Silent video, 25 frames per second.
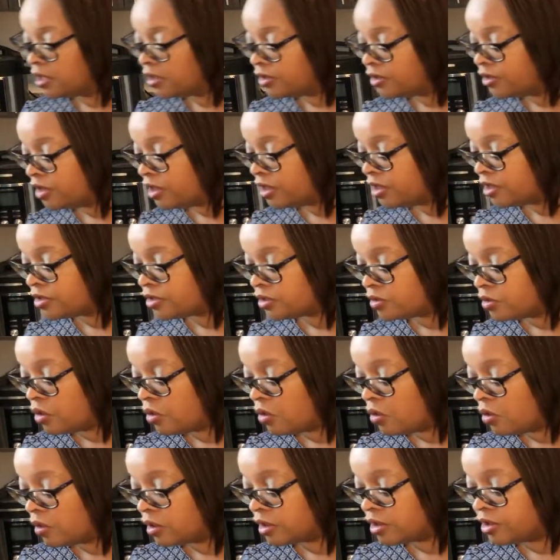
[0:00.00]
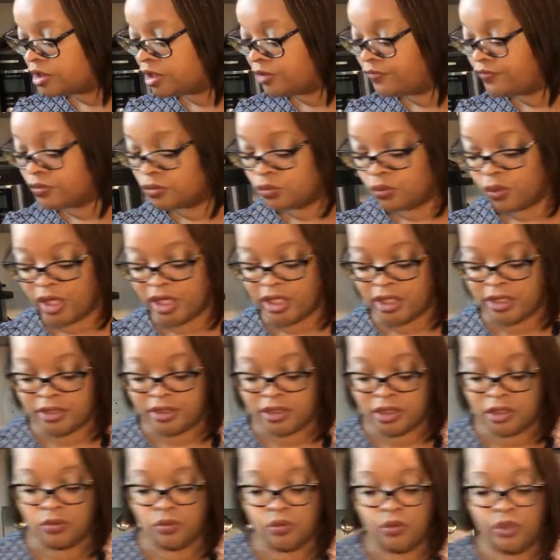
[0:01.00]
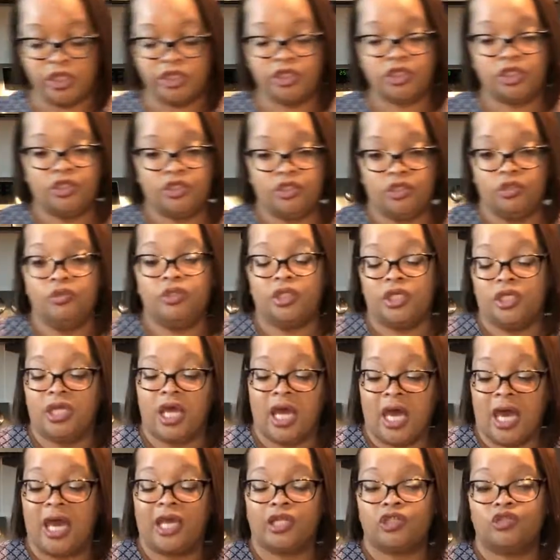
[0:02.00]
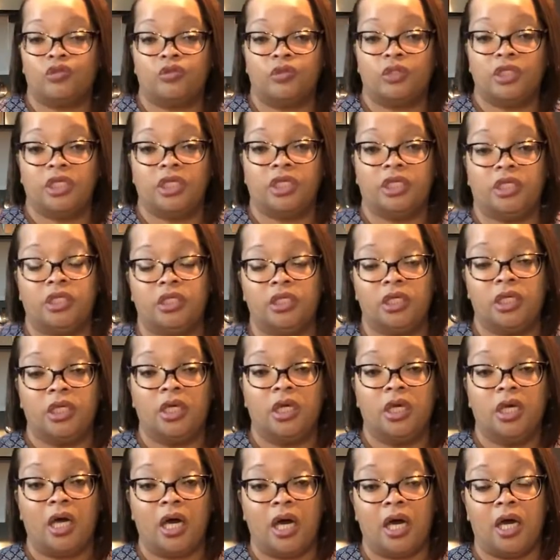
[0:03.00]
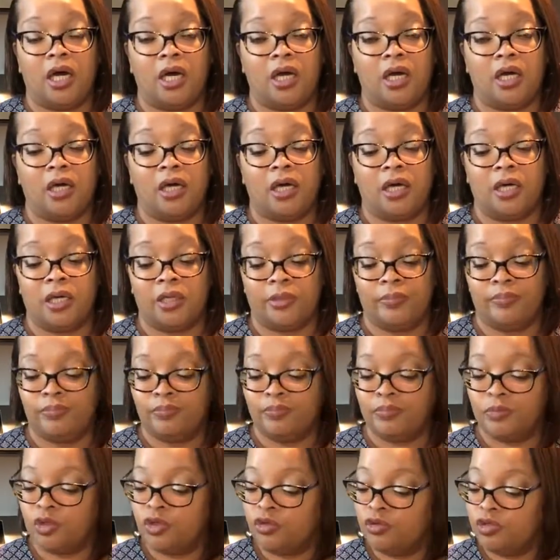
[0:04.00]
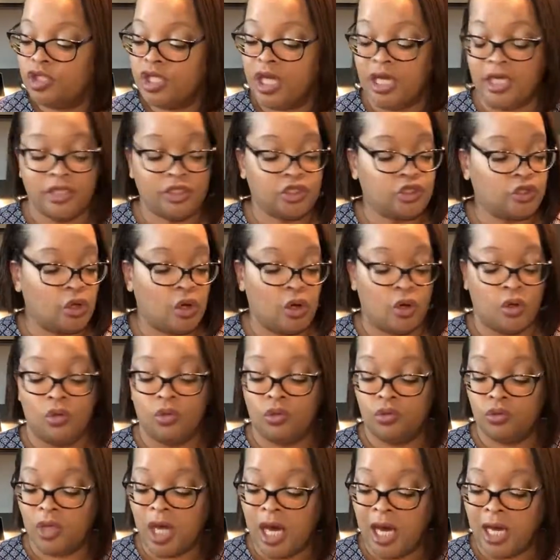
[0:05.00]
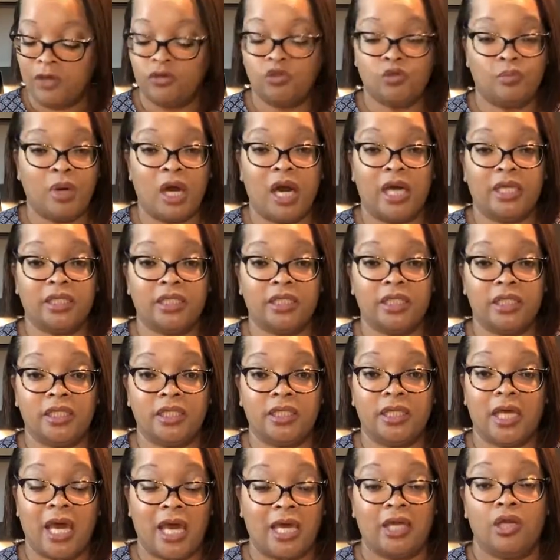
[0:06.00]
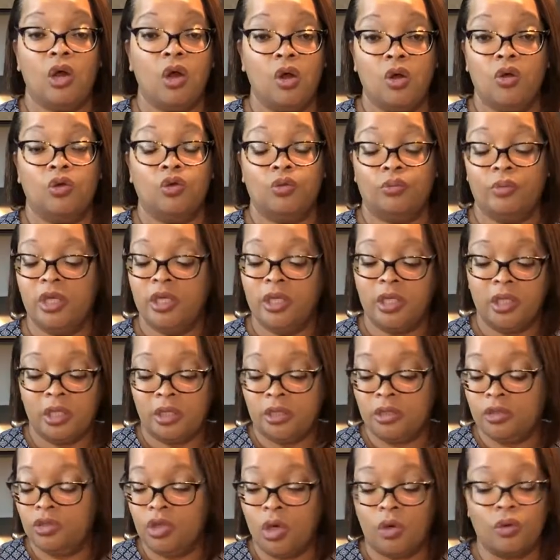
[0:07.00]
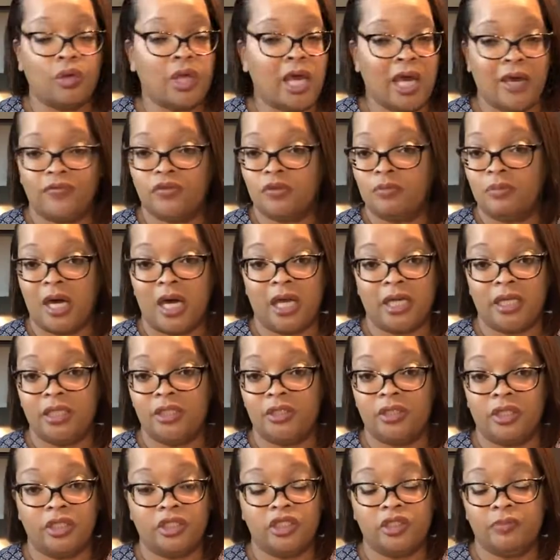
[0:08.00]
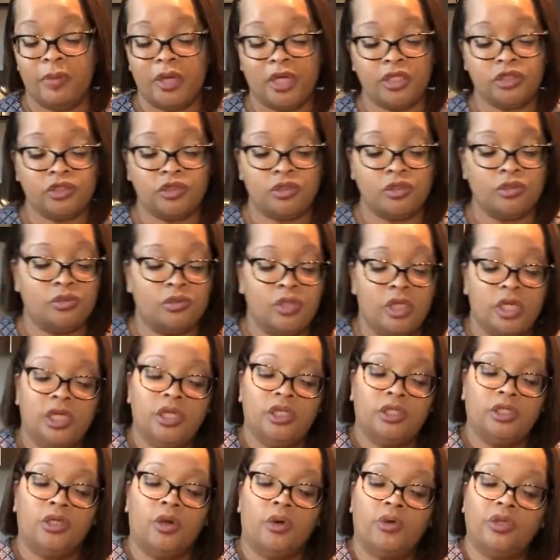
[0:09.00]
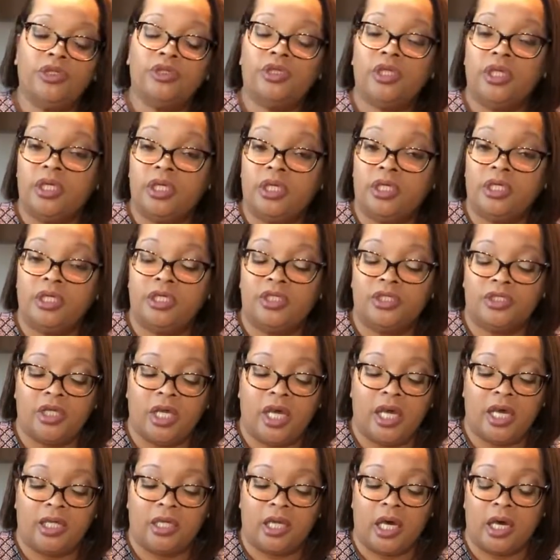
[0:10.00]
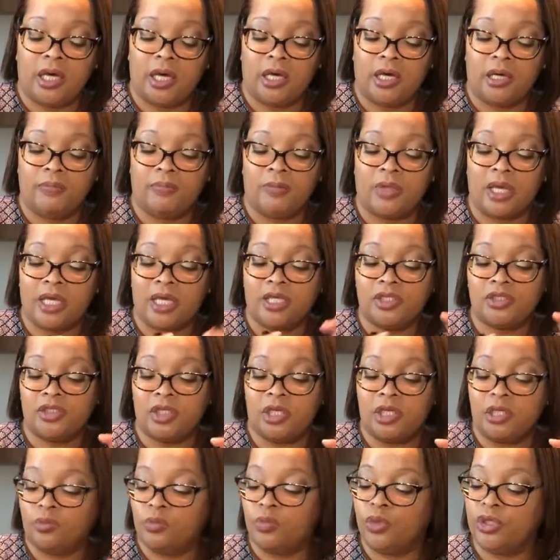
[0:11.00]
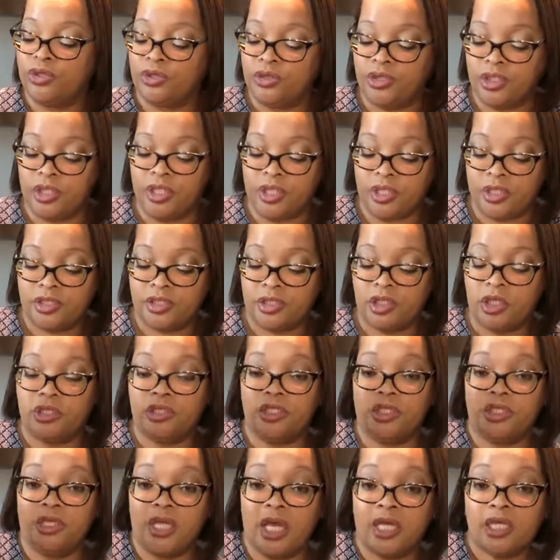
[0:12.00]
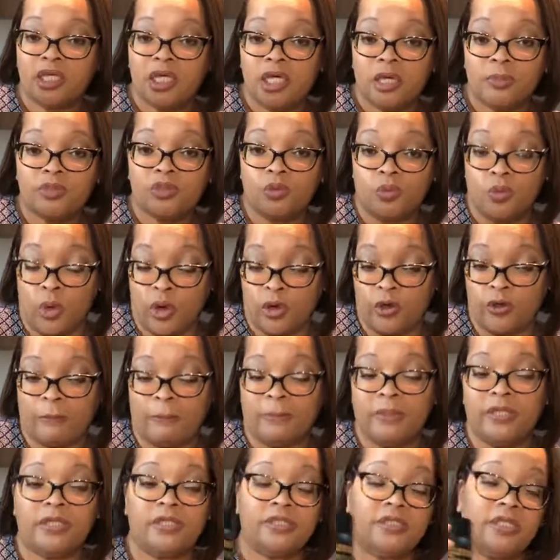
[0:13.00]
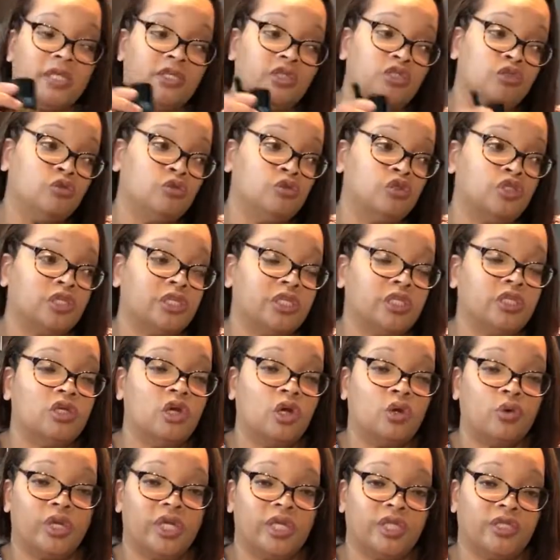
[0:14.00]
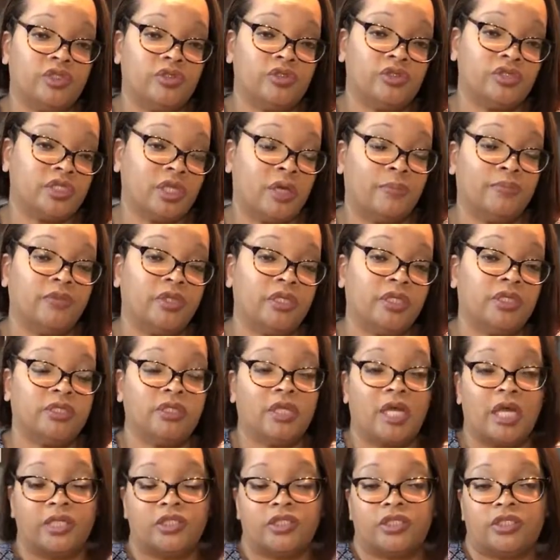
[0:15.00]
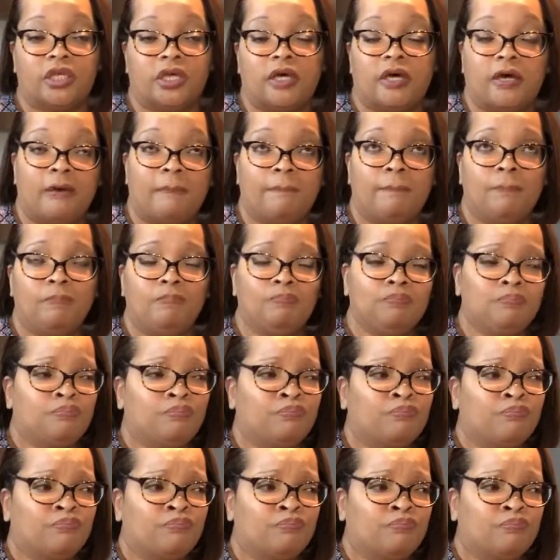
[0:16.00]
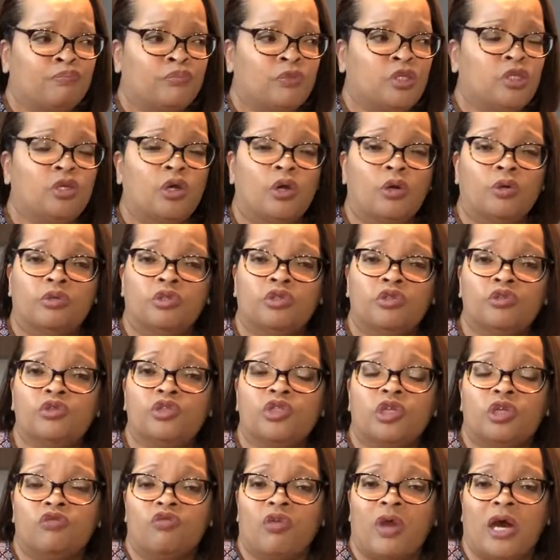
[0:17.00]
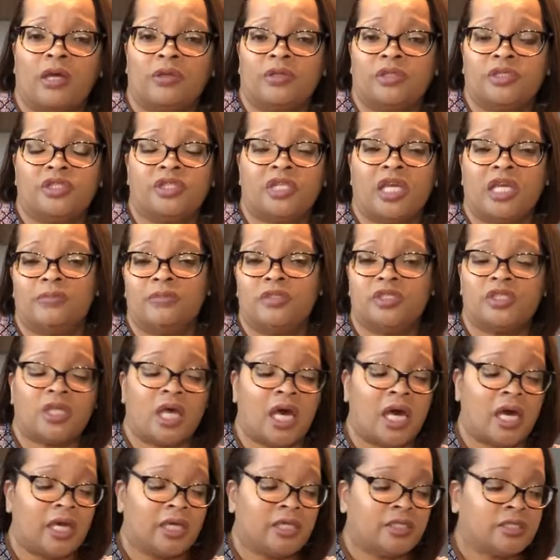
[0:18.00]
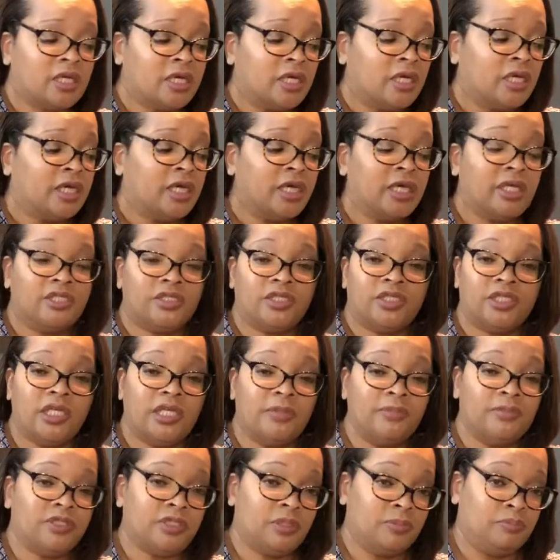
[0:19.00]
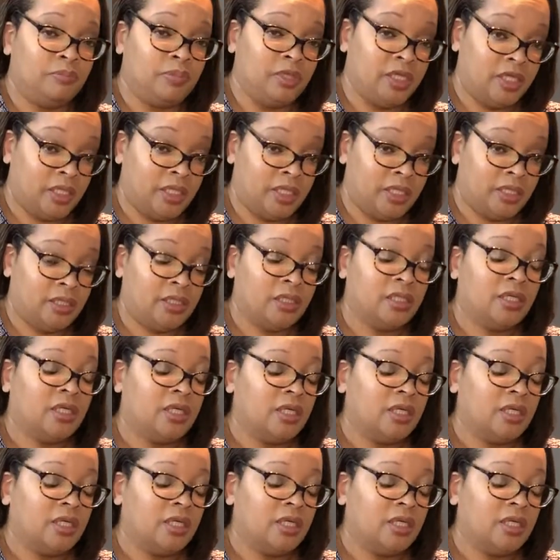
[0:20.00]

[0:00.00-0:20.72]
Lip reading: these are all the different ways in which you can actually create your own hydroponic kit at home. You don't have to buy anything special. The only thing is that, like I said, with this, the net cups work because they usually go into something that's, you know, usually around the same size. It seems to be,